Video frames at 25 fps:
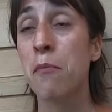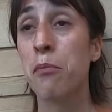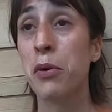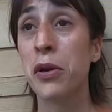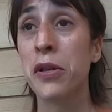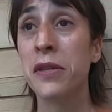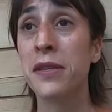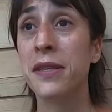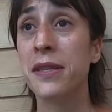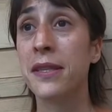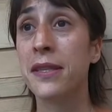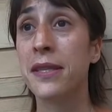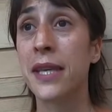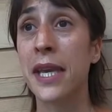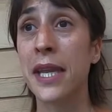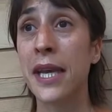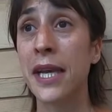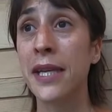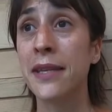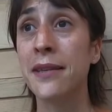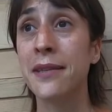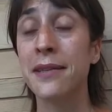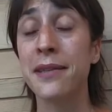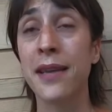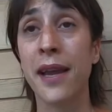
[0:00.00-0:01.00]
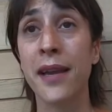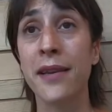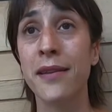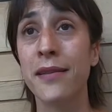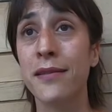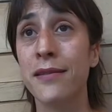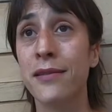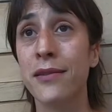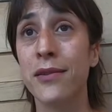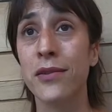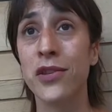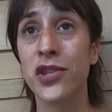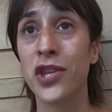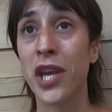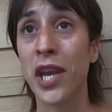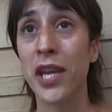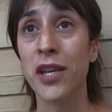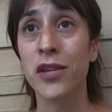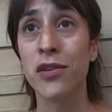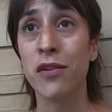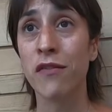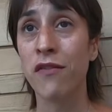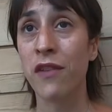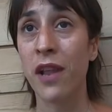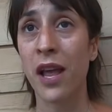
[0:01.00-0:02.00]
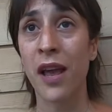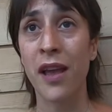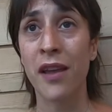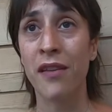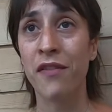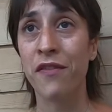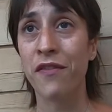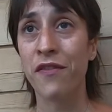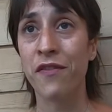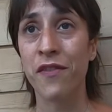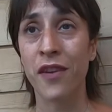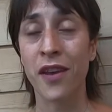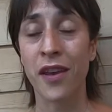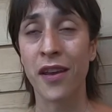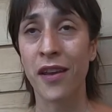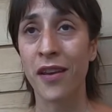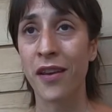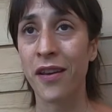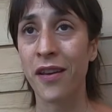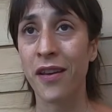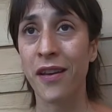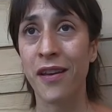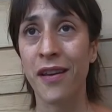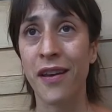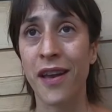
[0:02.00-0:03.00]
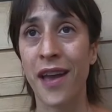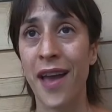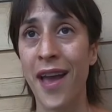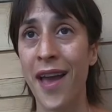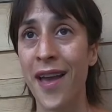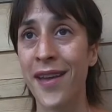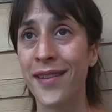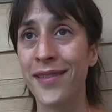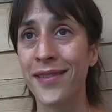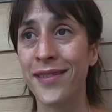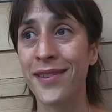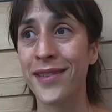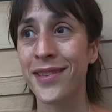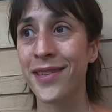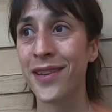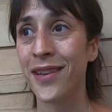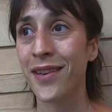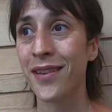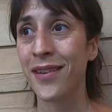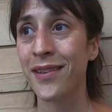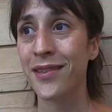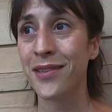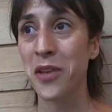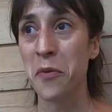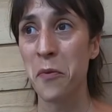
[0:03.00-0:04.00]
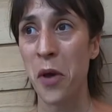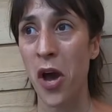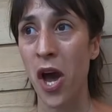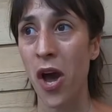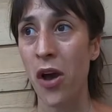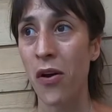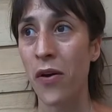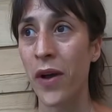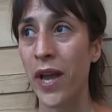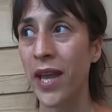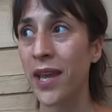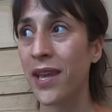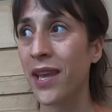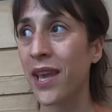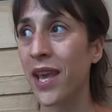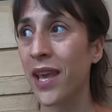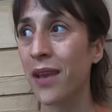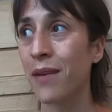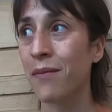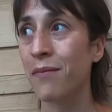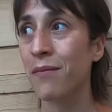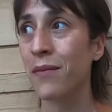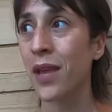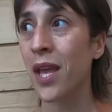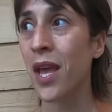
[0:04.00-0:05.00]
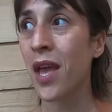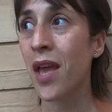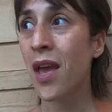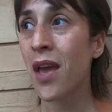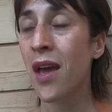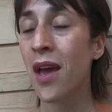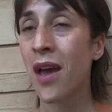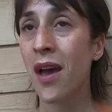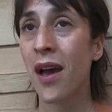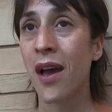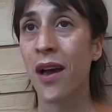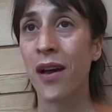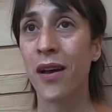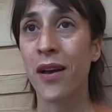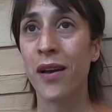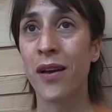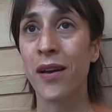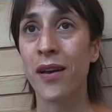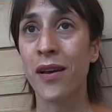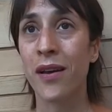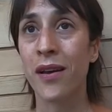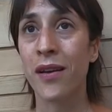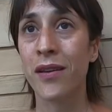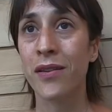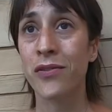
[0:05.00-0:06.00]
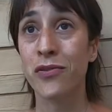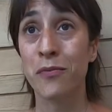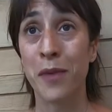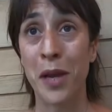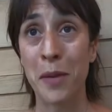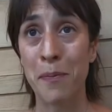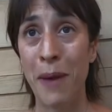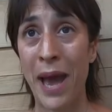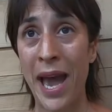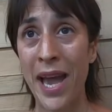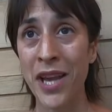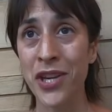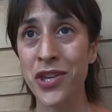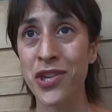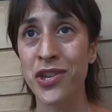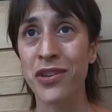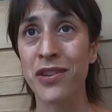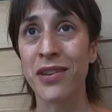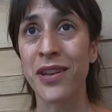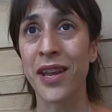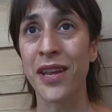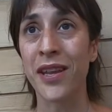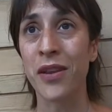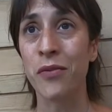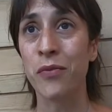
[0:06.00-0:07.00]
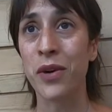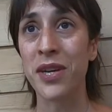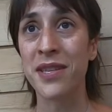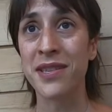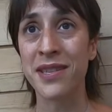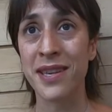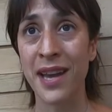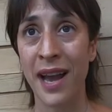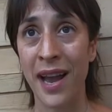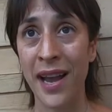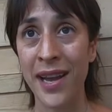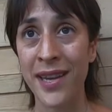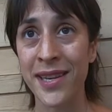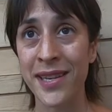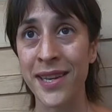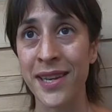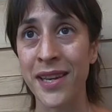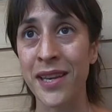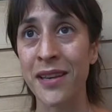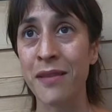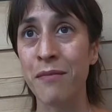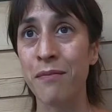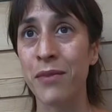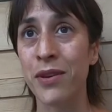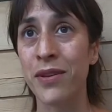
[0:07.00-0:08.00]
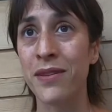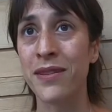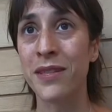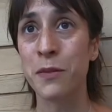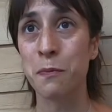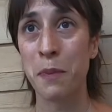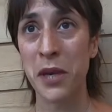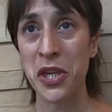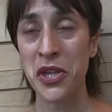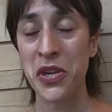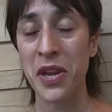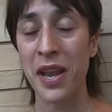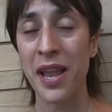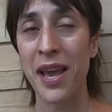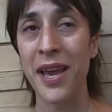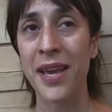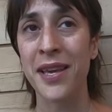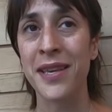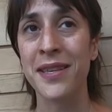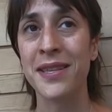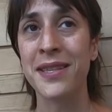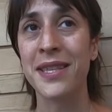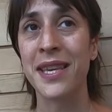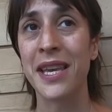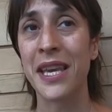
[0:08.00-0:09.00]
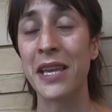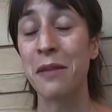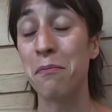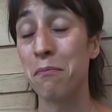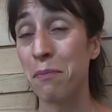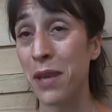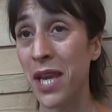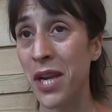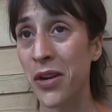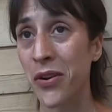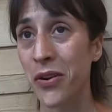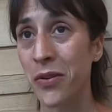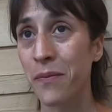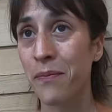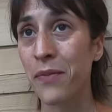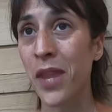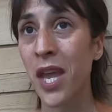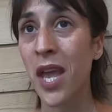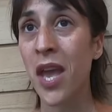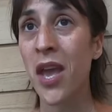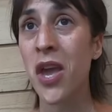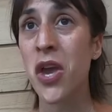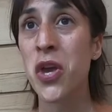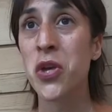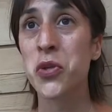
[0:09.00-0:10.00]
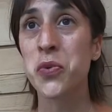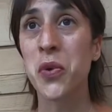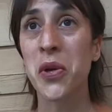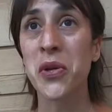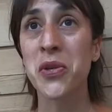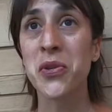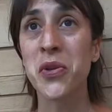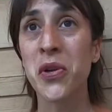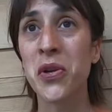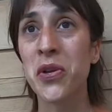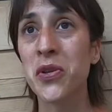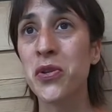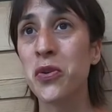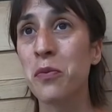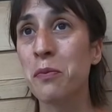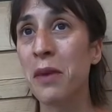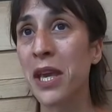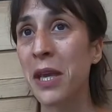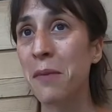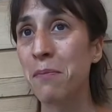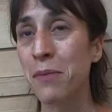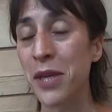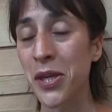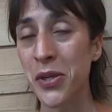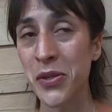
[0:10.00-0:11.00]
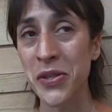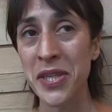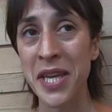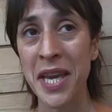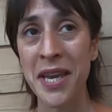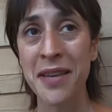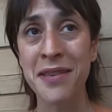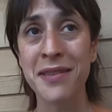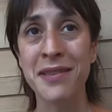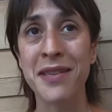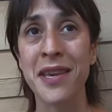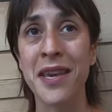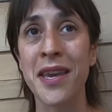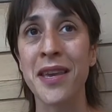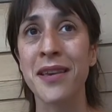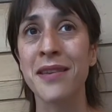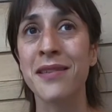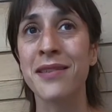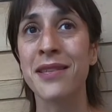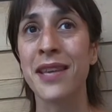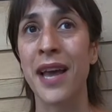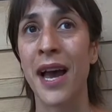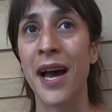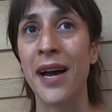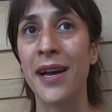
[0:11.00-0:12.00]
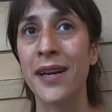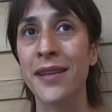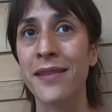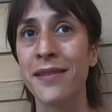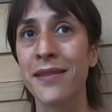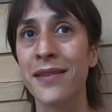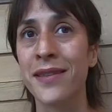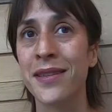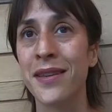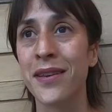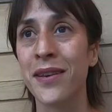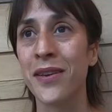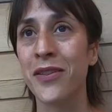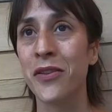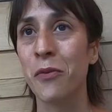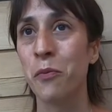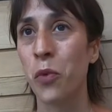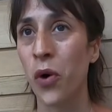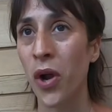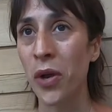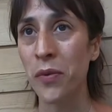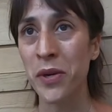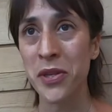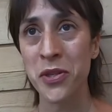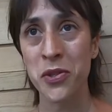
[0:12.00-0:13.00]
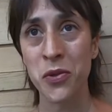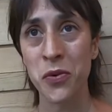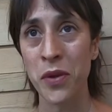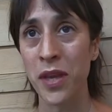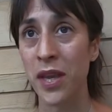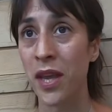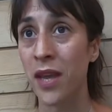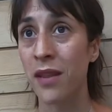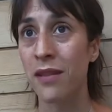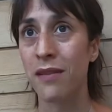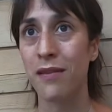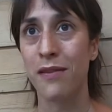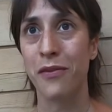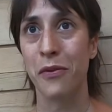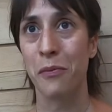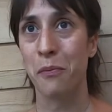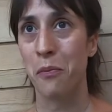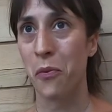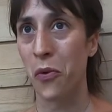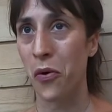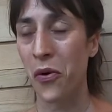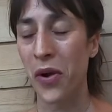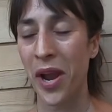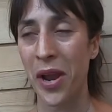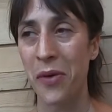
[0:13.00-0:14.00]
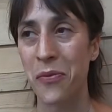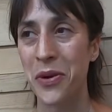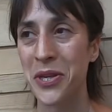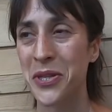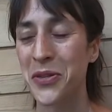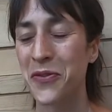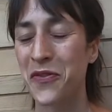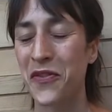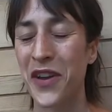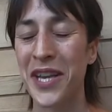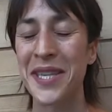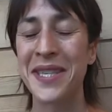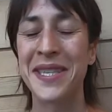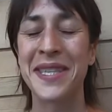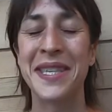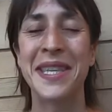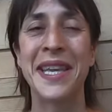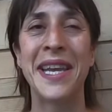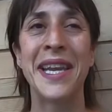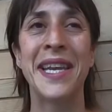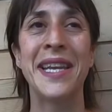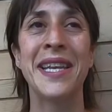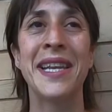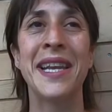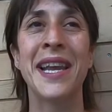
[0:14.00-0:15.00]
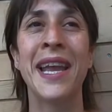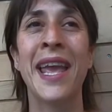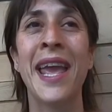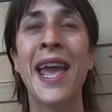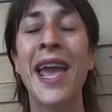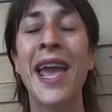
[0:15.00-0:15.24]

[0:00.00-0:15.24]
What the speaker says: But then I decided to change of life. Somehow I came to my passion, and it was guiding, but specialized in beer. So I started to make beer tastings. And the more I was doing it, the more I was fascinated.